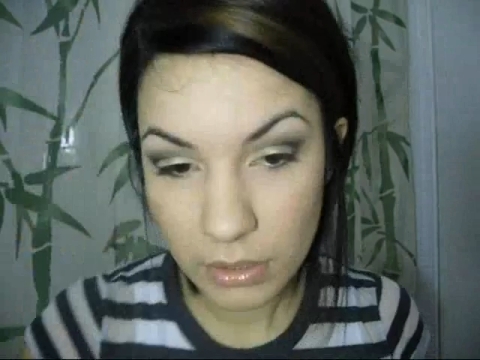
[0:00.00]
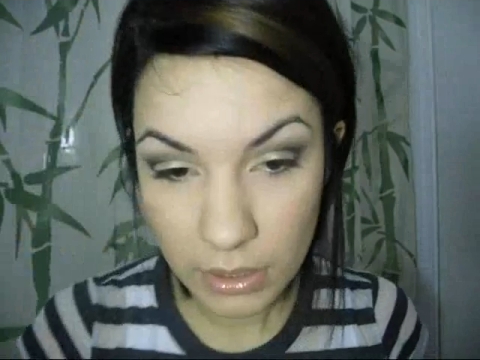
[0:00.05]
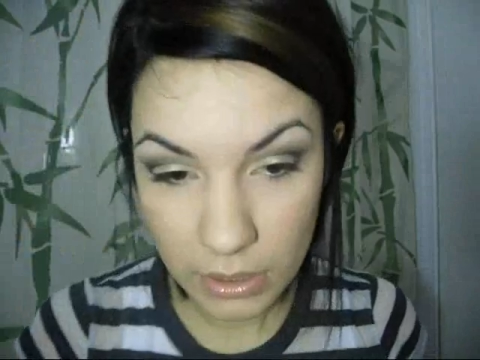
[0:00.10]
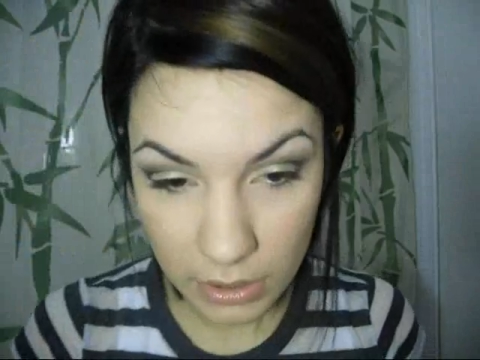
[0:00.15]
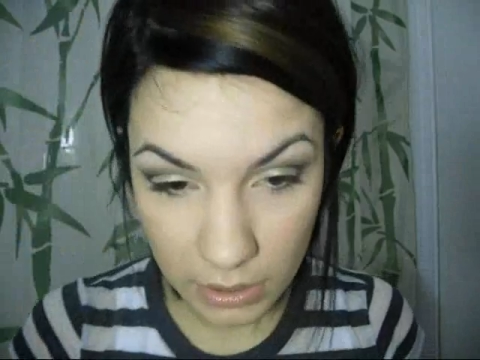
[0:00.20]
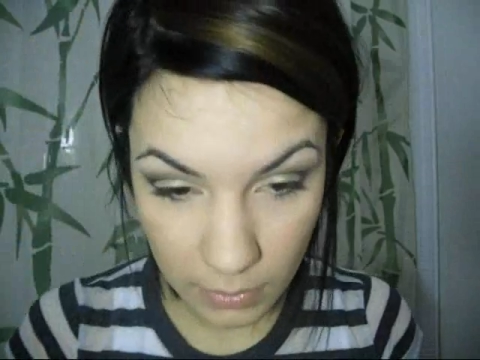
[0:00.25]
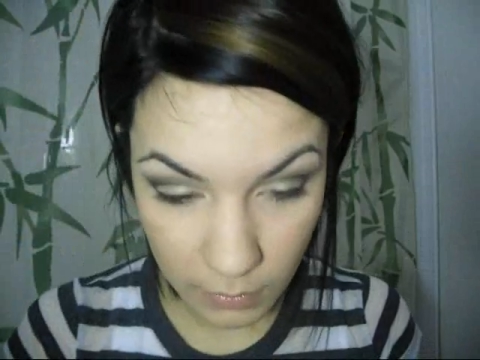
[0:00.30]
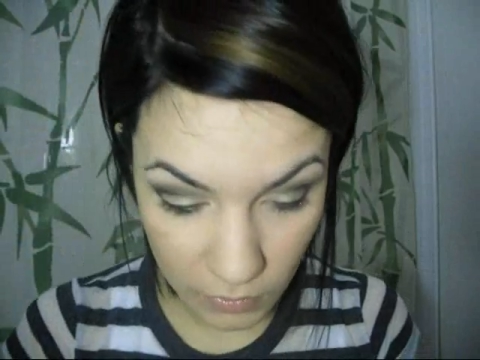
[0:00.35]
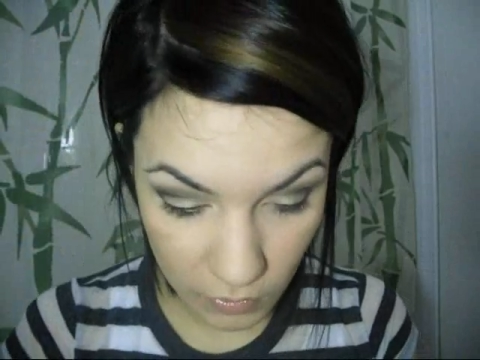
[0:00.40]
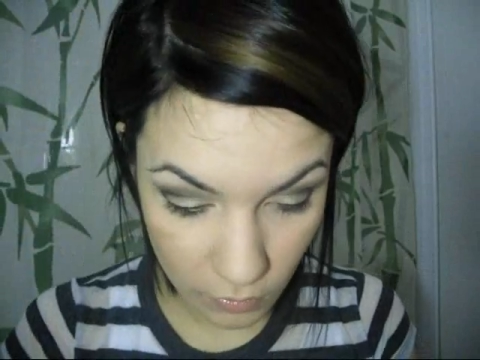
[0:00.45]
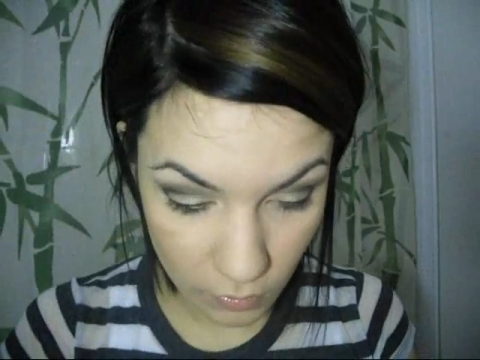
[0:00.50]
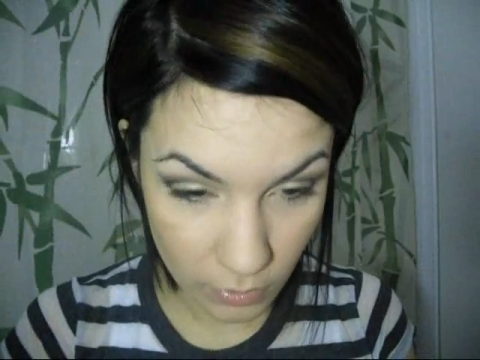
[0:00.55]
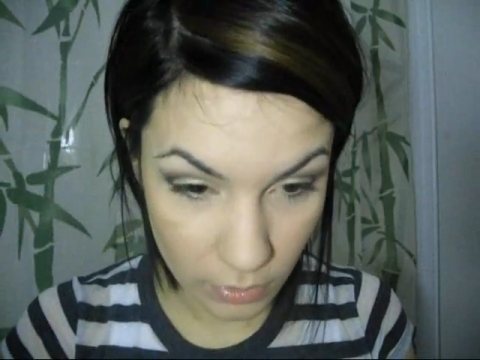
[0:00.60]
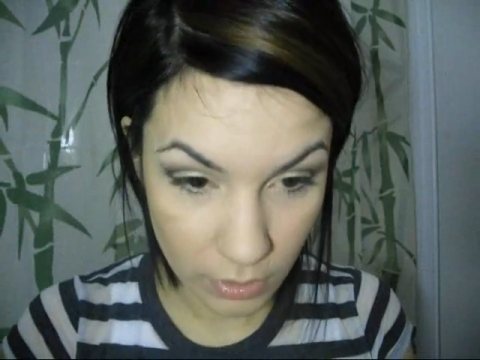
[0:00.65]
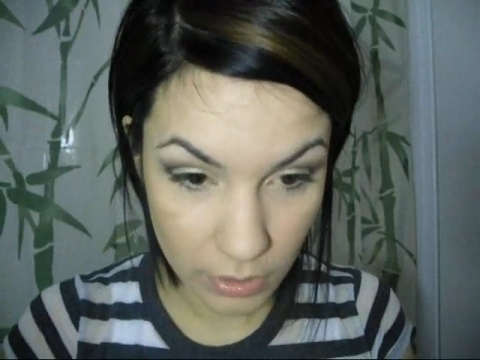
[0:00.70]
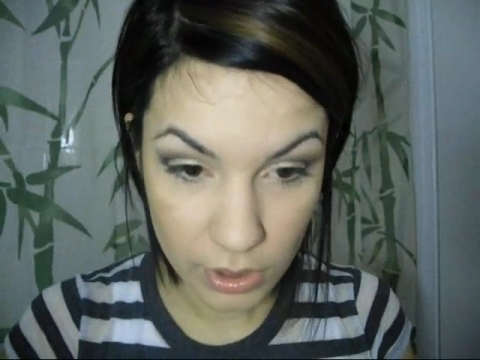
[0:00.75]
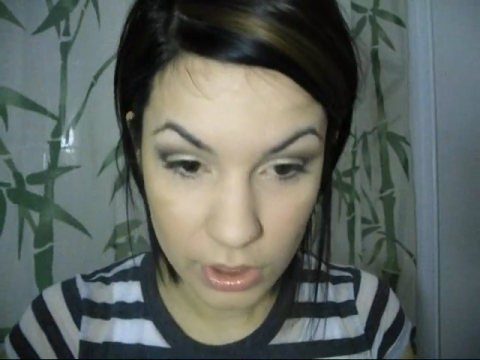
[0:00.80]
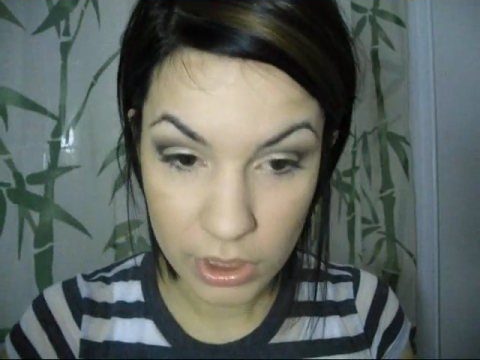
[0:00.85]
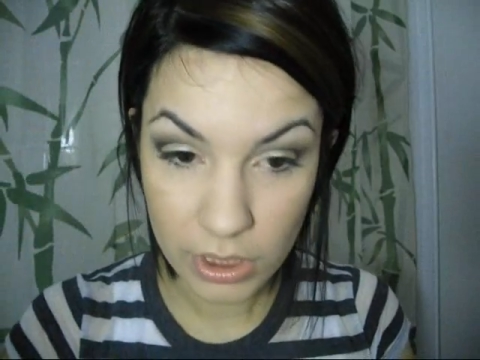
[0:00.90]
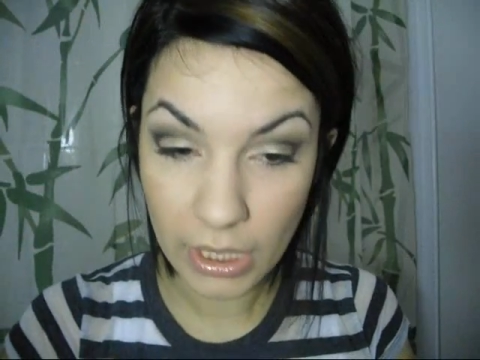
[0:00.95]
this seems
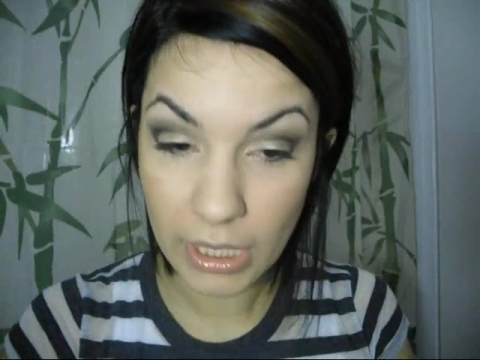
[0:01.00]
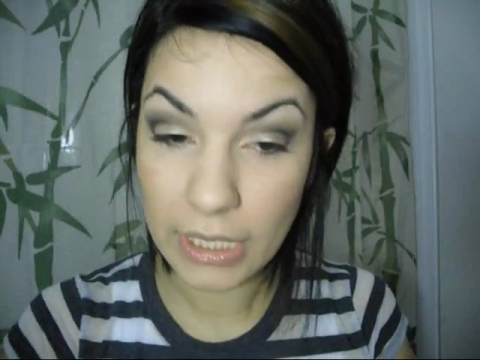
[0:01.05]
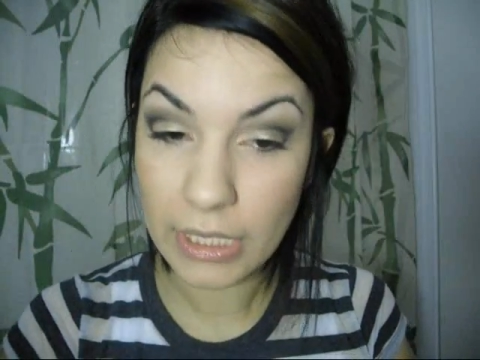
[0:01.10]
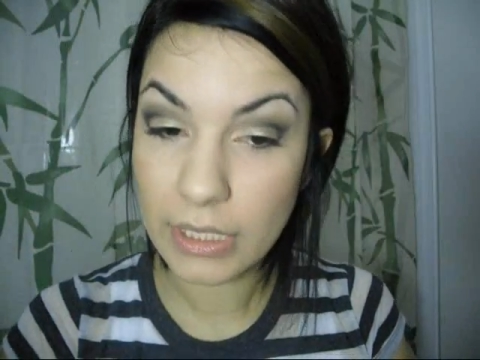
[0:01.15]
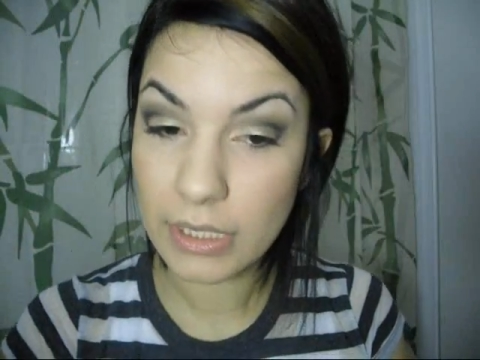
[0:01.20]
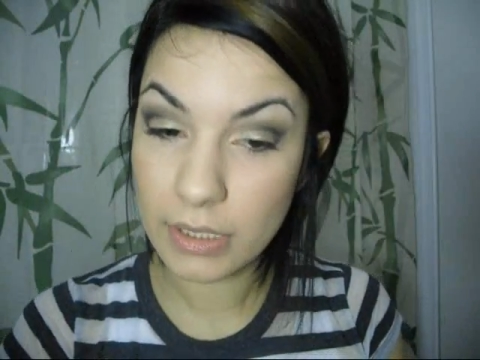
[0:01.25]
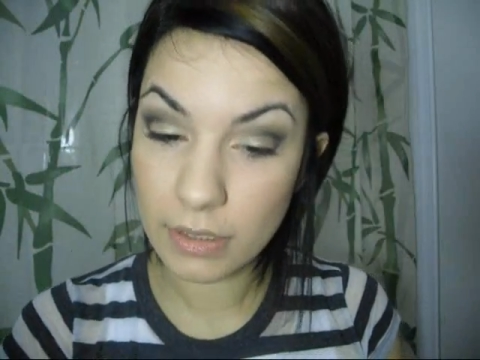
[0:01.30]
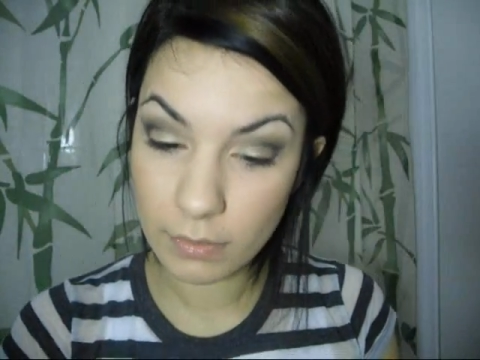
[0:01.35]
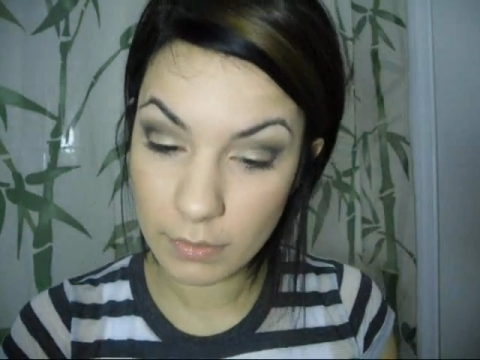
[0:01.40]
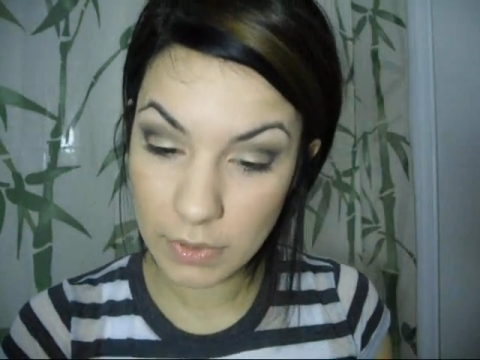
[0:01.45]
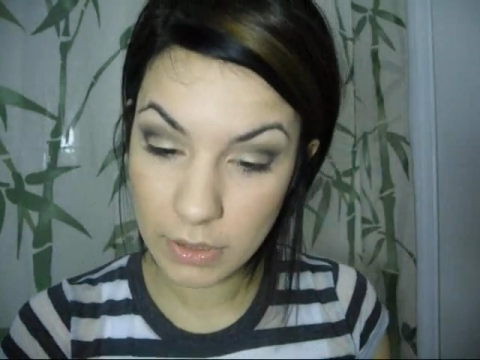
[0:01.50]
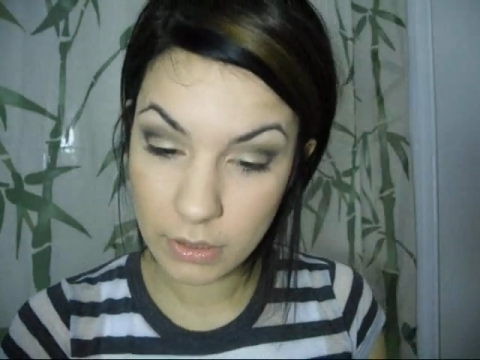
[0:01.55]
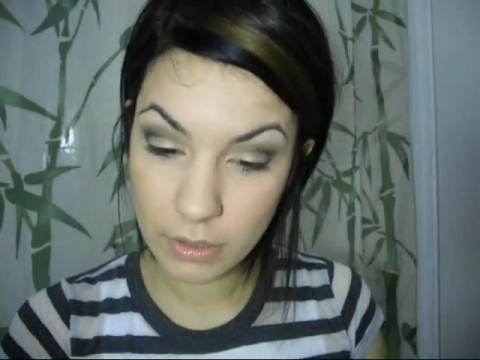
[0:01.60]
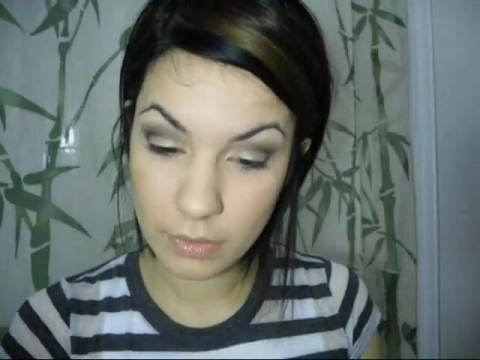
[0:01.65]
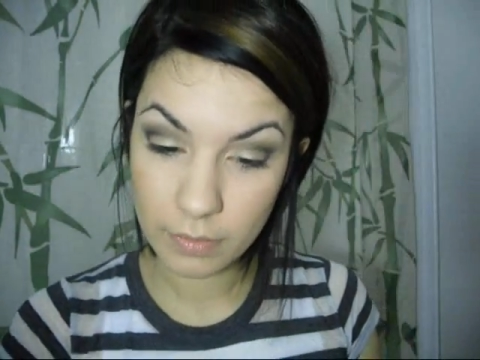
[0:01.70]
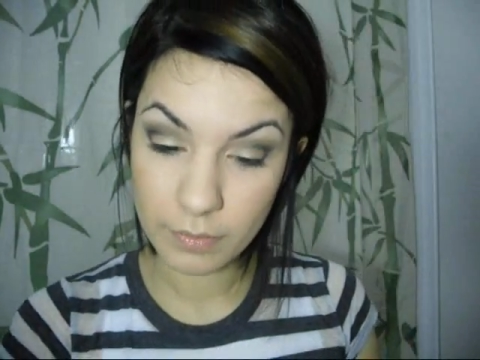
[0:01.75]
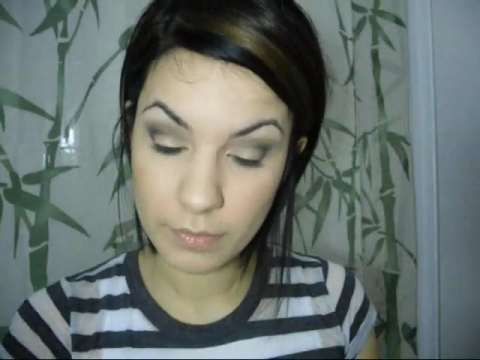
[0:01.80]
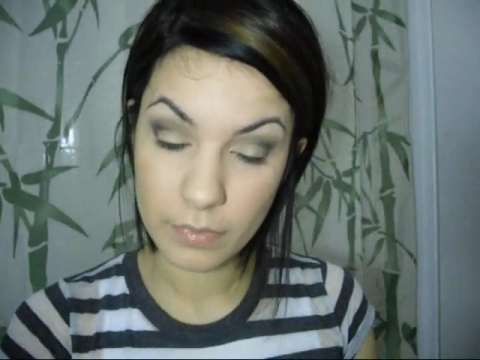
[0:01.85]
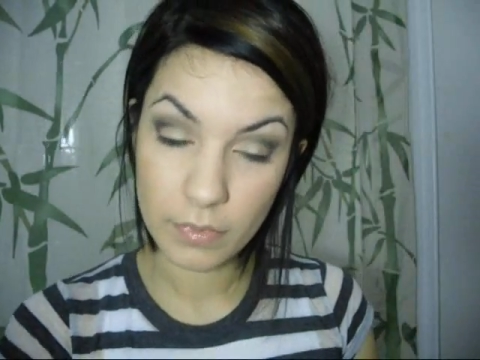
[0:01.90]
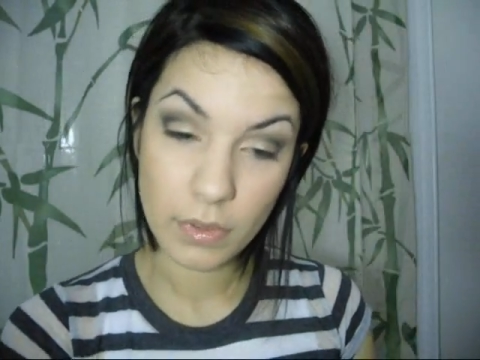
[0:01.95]
really shiny to
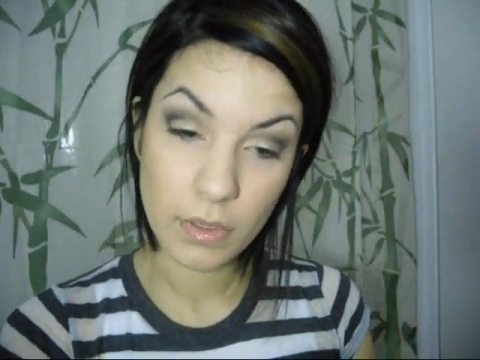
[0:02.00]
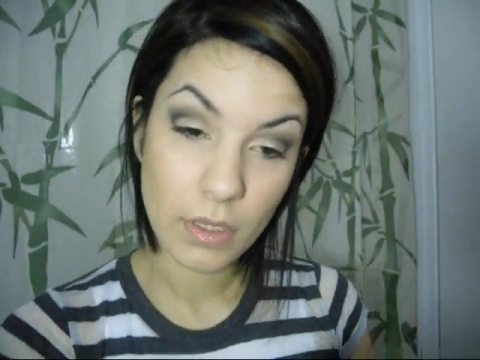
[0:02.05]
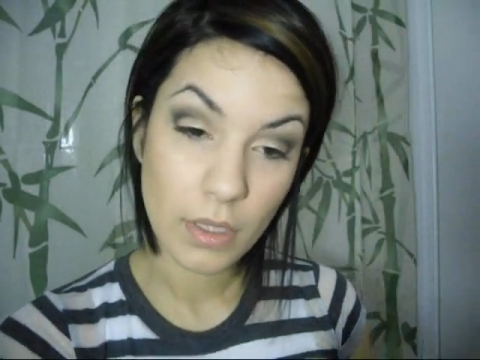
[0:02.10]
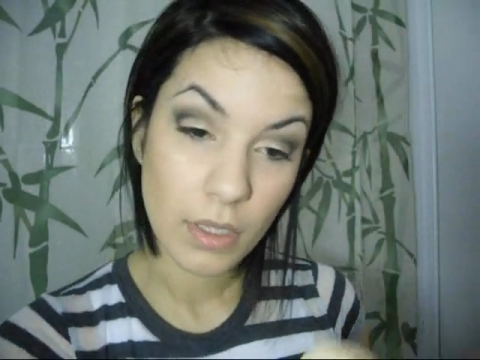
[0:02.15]
me.